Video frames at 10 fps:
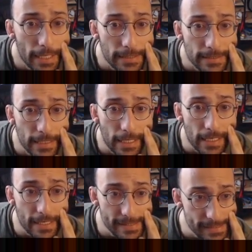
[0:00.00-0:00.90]
And
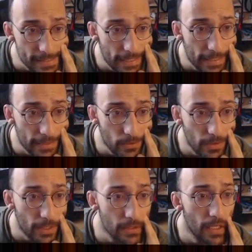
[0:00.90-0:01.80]
then I say,
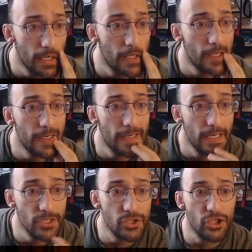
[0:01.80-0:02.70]
okay,
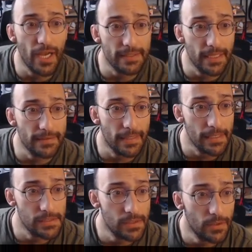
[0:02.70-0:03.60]
uh, uncheck that
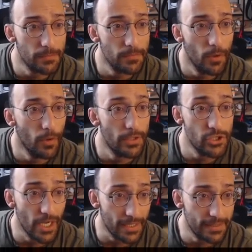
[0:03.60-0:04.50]
task, or
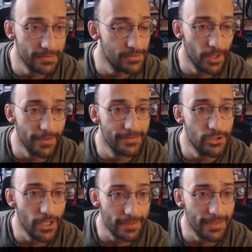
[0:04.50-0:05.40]
check, sorry,
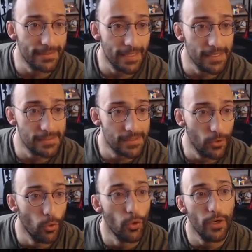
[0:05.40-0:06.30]
check that task
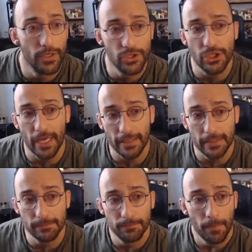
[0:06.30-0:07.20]
or uncheck
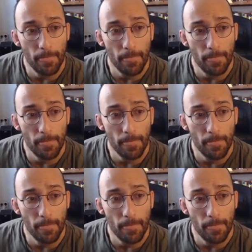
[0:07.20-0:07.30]
it.